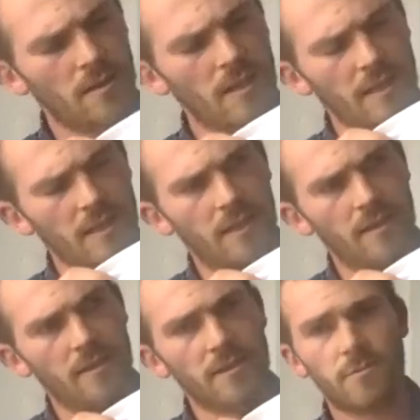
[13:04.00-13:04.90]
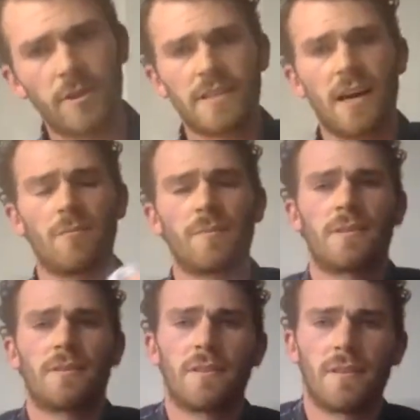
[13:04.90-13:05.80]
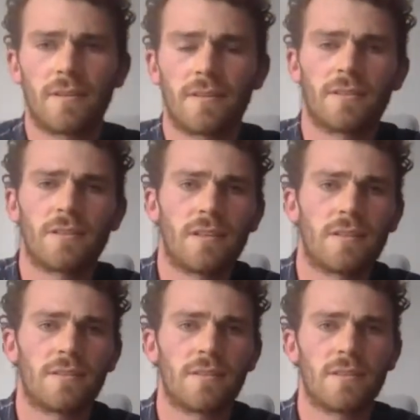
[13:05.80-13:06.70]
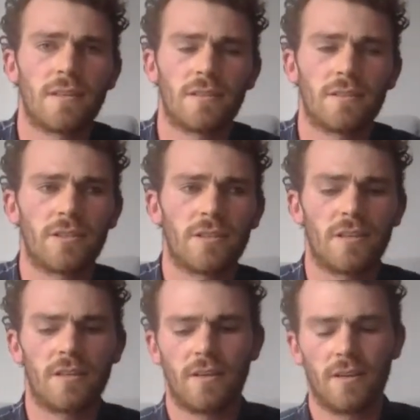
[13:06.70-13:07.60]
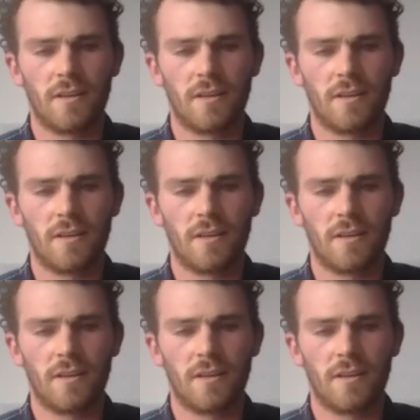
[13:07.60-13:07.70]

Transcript: lady in the Swiss Alps, I think she is, and she